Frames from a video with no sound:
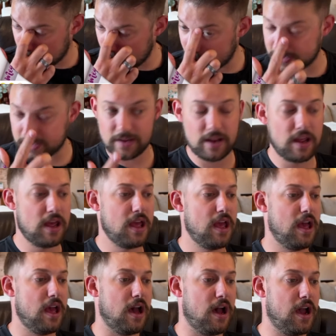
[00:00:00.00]
but
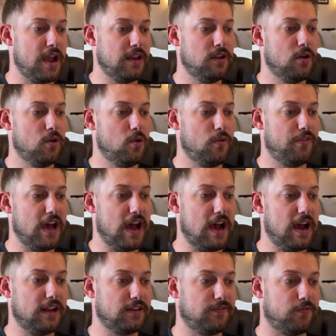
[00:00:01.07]
I know
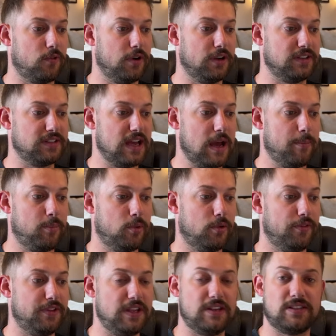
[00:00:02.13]
that, for
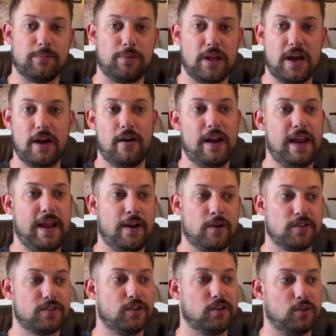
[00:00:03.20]
example, the supplier
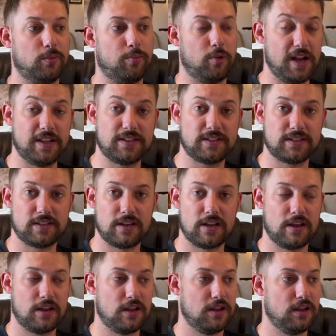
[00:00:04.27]
Inner Circle Prints
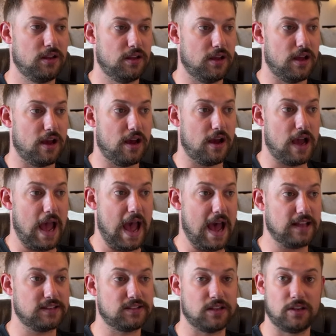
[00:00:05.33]

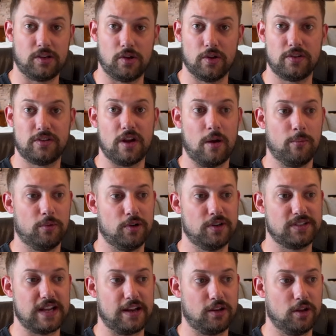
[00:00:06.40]
has good
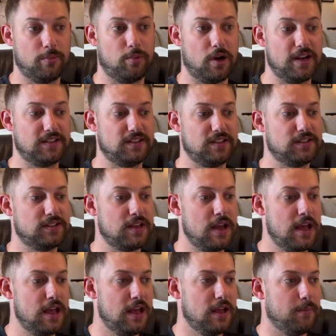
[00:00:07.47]
tumblers at good prices,
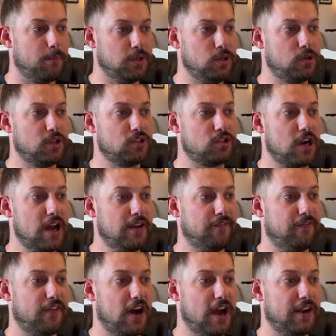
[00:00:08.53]
but you can try
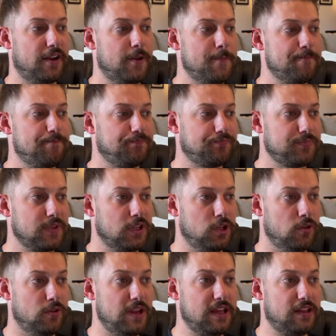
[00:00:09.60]
and find
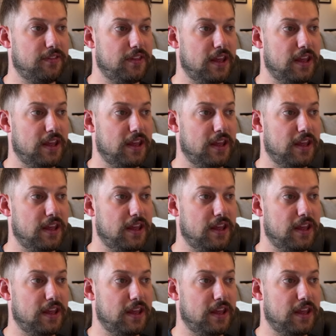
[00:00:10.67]
unique